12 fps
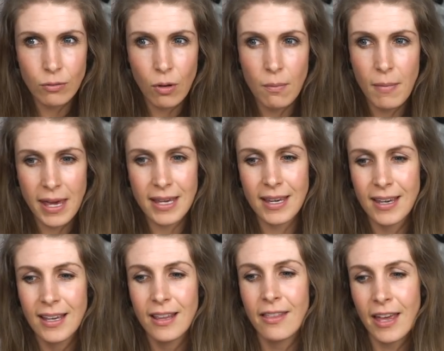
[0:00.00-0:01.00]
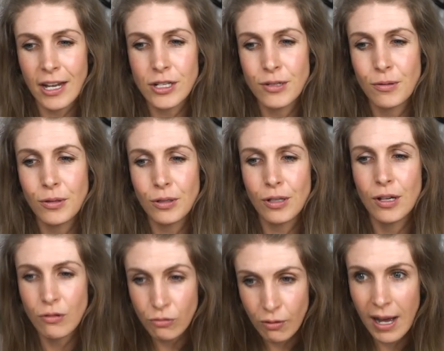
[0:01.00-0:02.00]
are what make the actual
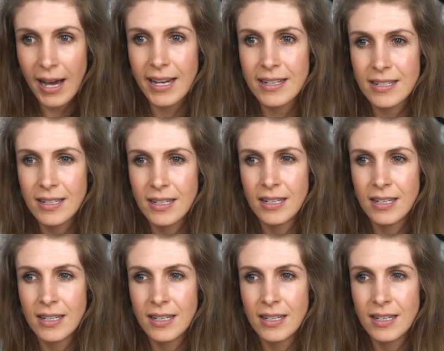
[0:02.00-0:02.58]
ride